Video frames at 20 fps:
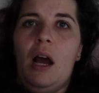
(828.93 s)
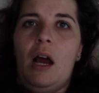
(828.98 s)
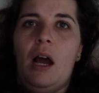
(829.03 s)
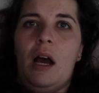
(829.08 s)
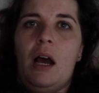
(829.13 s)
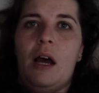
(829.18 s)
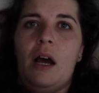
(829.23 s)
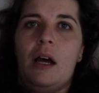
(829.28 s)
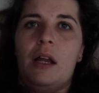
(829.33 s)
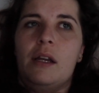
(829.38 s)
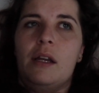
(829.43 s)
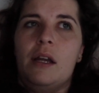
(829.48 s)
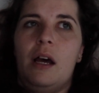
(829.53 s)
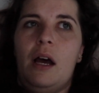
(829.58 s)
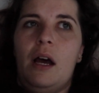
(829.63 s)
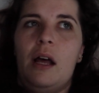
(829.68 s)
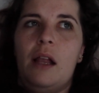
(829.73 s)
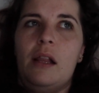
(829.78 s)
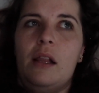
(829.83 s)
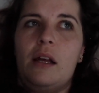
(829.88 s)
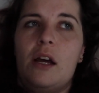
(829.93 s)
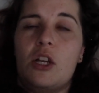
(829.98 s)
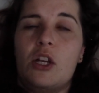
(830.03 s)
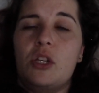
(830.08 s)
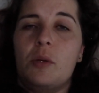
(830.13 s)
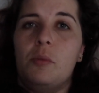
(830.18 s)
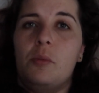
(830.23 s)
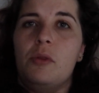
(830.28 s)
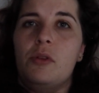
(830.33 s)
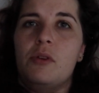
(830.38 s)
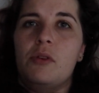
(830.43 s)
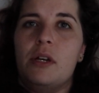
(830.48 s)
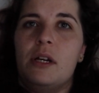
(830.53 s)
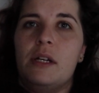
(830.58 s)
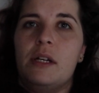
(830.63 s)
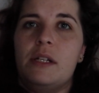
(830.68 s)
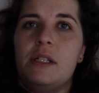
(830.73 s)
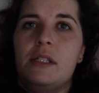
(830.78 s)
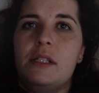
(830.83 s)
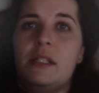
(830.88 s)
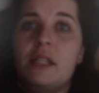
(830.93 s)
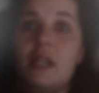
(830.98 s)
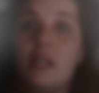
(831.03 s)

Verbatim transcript: and I'll catch up with you guys